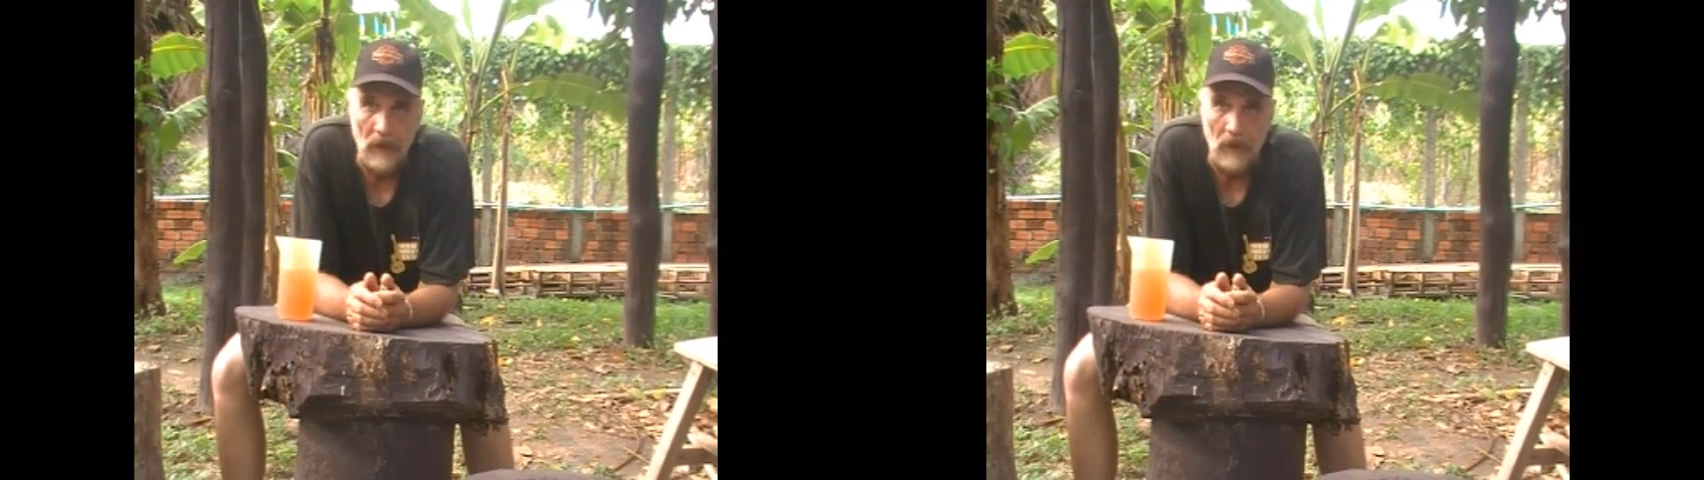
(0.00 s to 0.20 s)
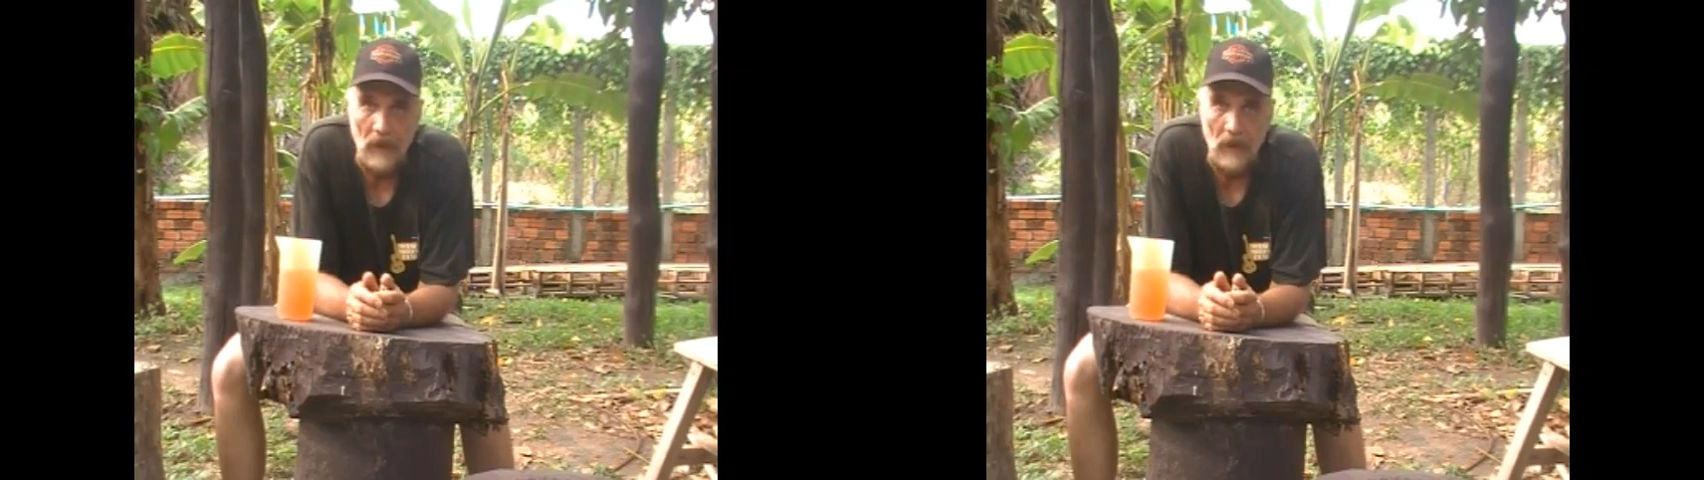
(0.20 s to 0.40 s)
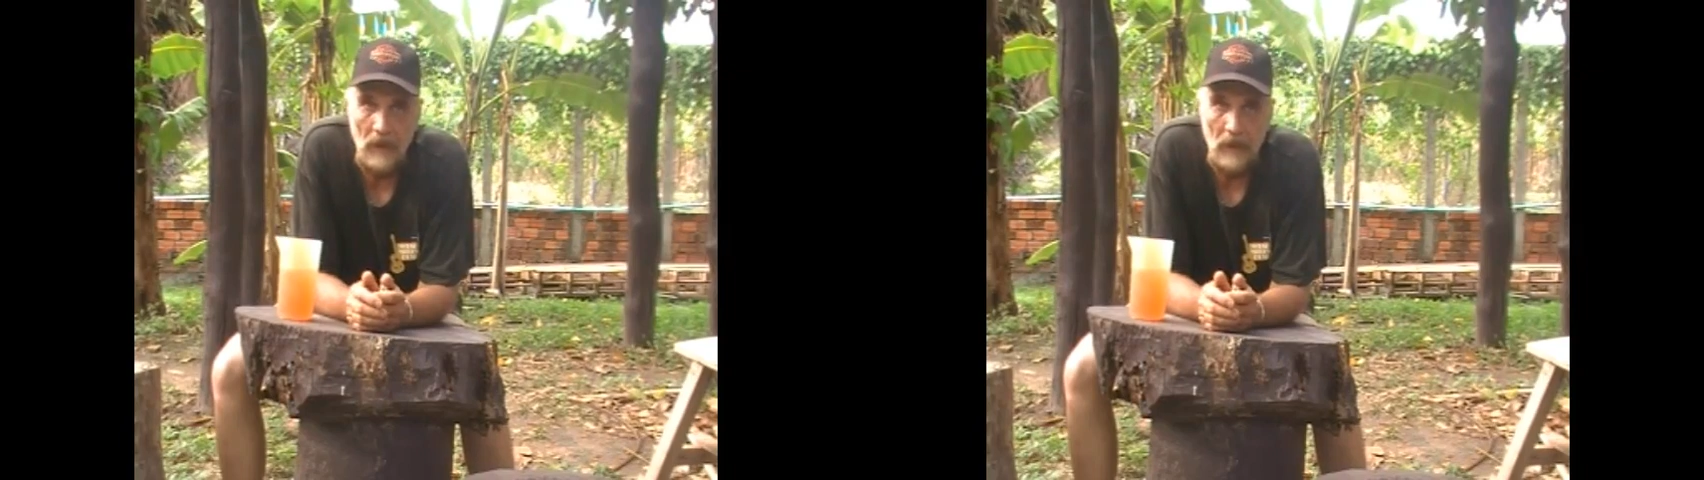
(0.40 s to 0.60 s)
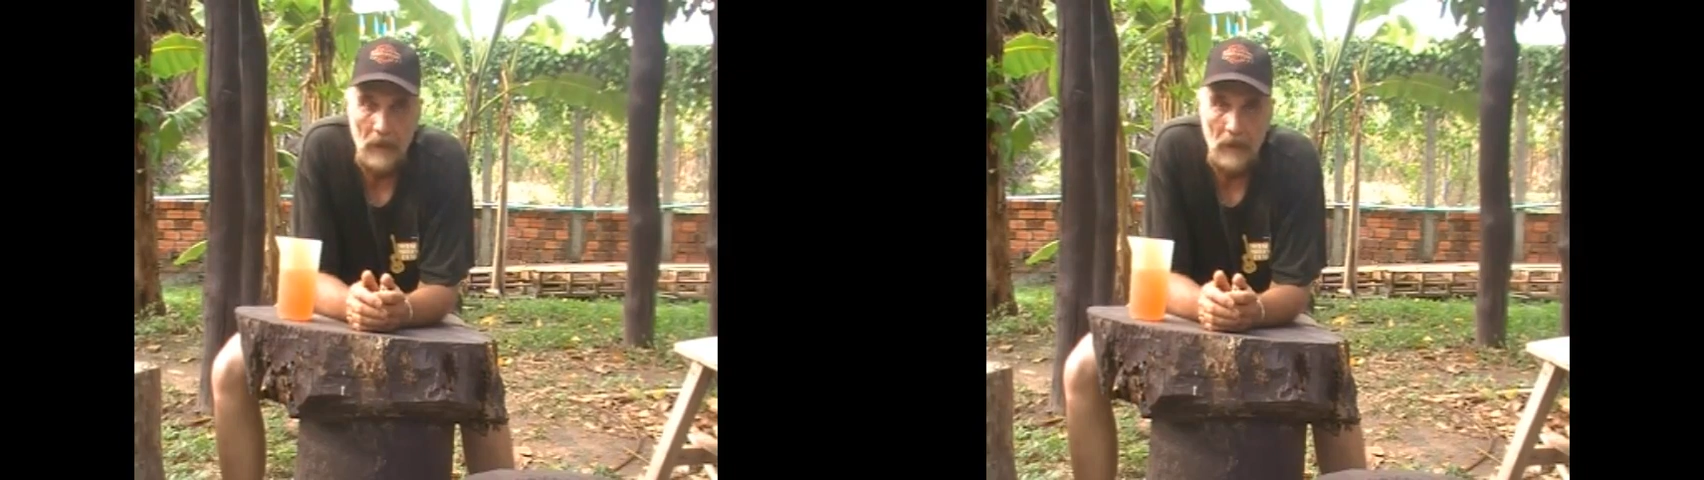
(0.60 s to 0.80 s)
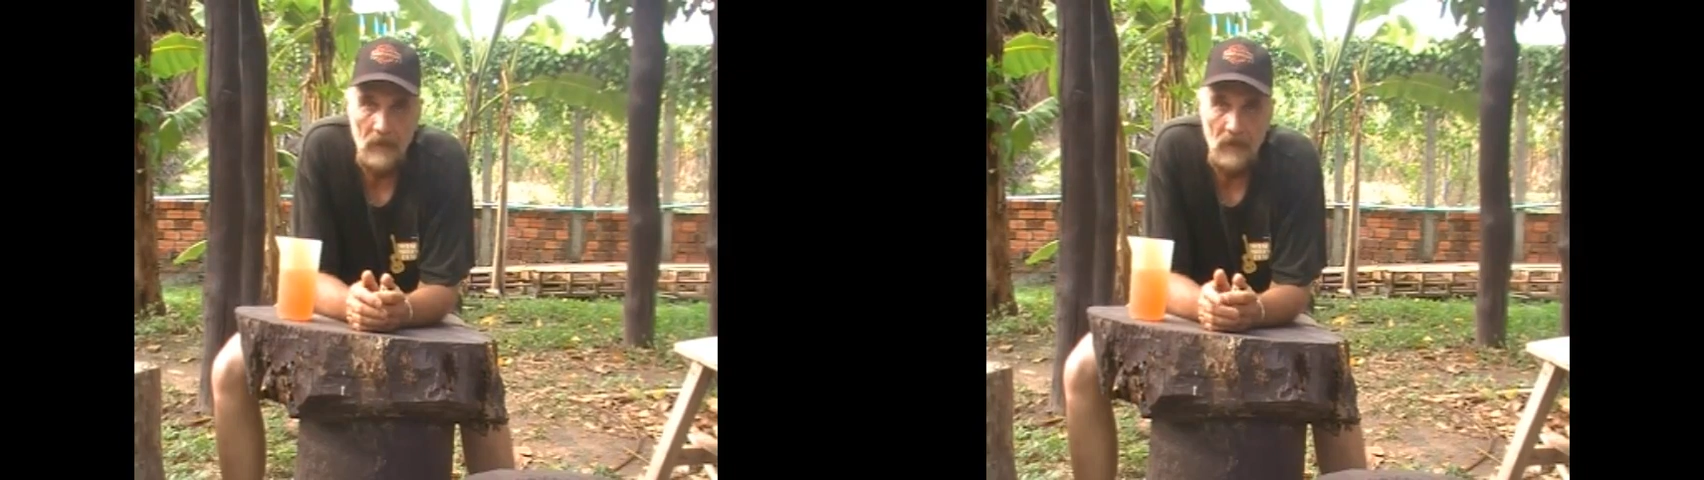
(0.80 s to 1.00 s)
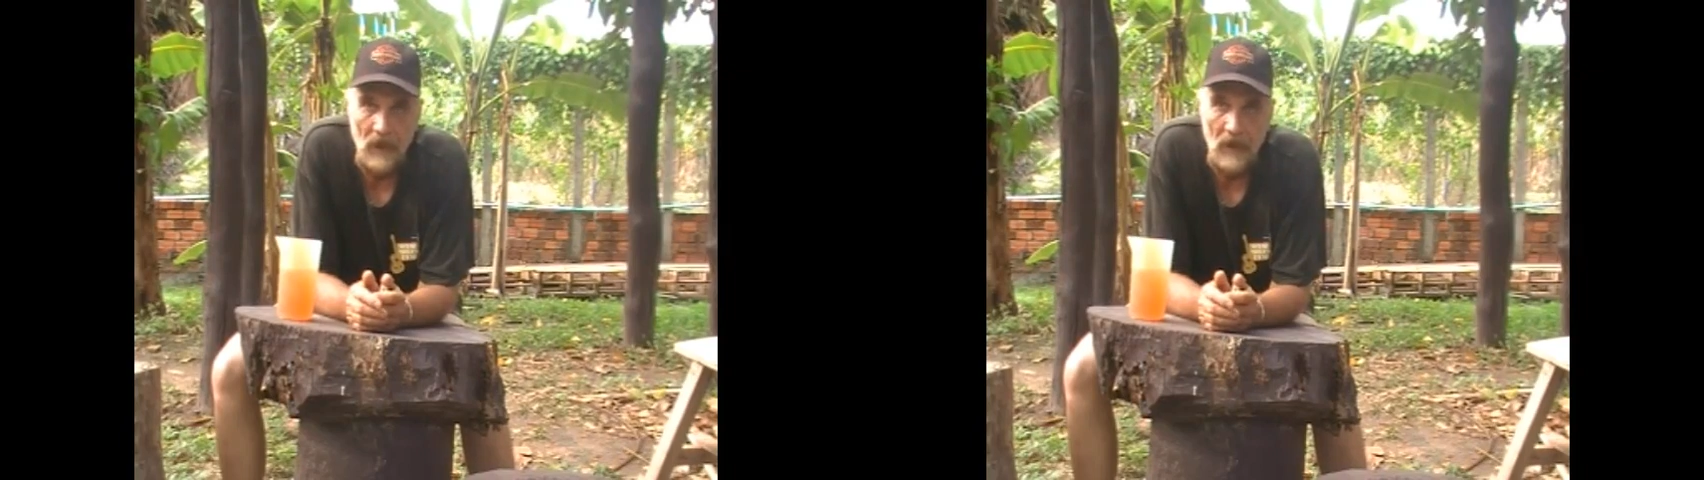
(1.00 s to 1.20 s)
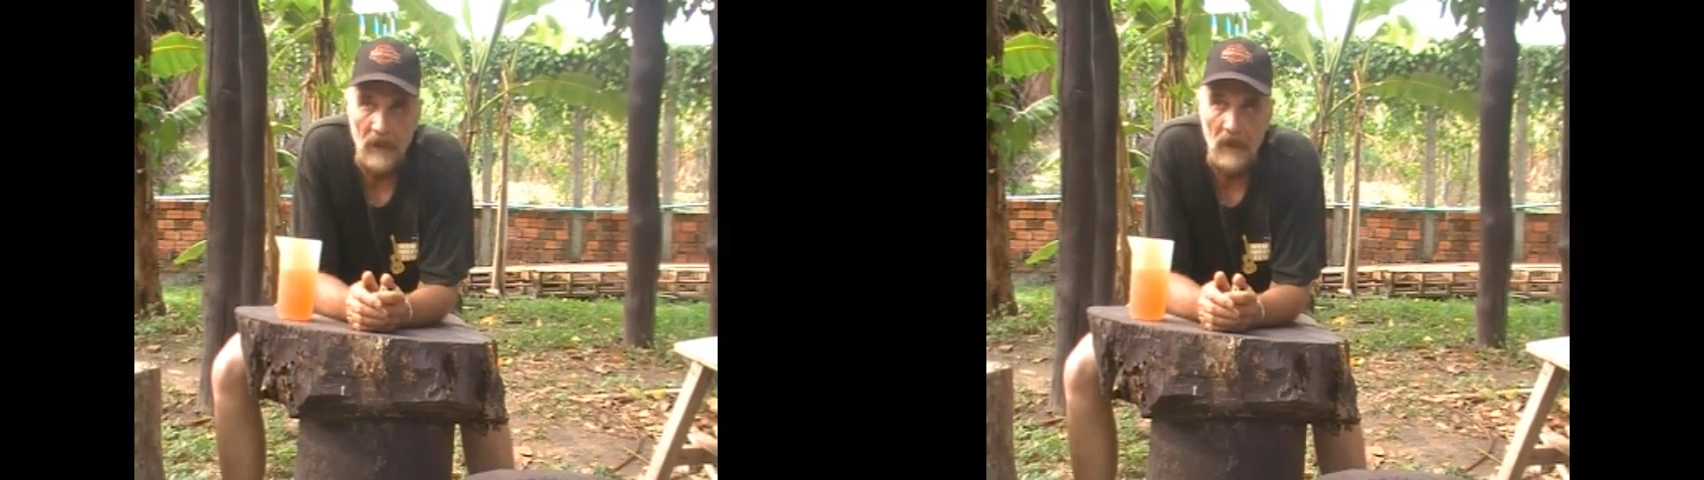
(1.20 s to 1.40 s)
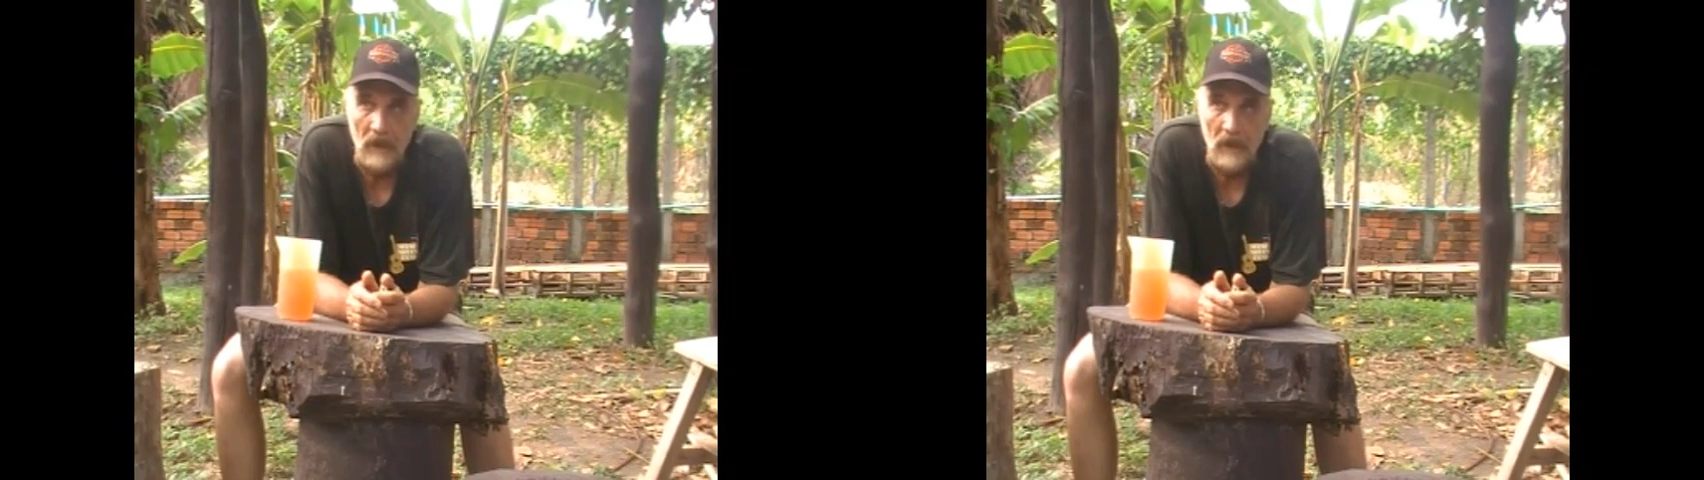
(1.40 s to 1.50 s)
And today,